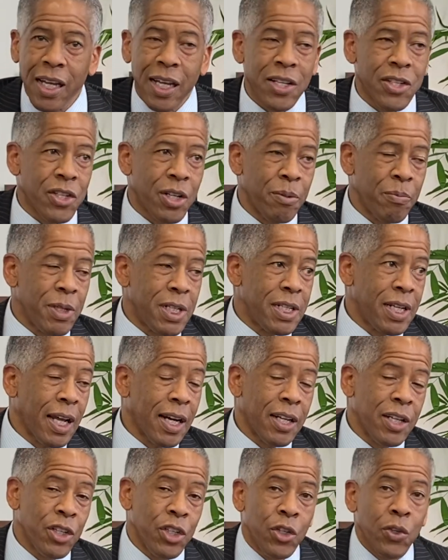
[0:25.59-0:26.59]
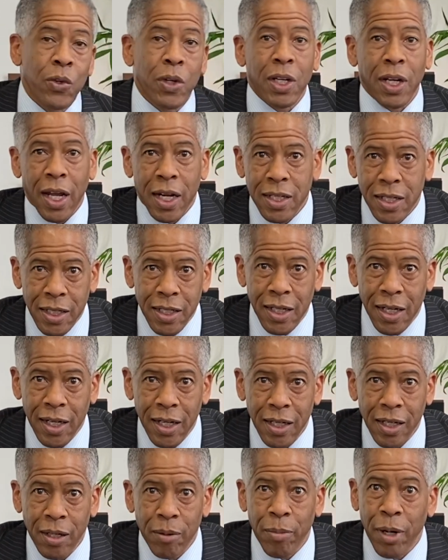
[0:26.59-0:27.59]
He's going to be telling you a lot
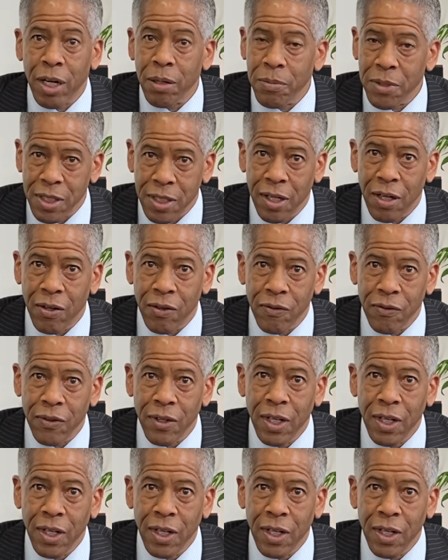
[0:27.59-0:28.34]
today about himself